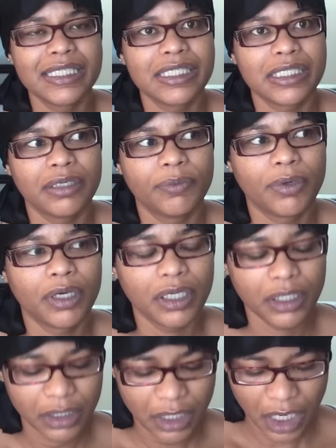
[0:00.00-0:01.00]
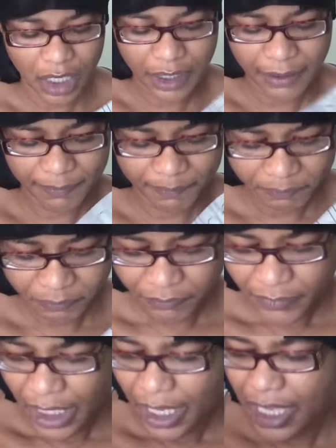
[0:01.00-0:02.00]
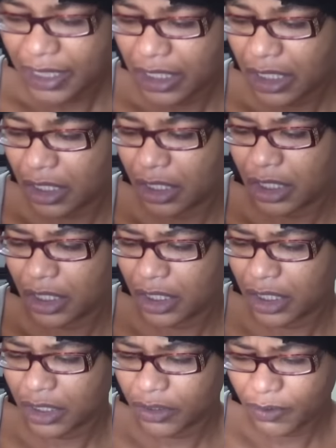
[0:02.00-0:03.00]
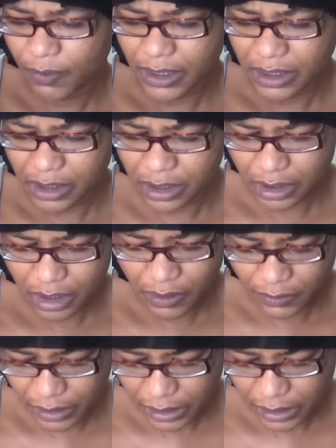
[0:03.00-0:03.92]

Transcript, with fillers: see one um I think either once, only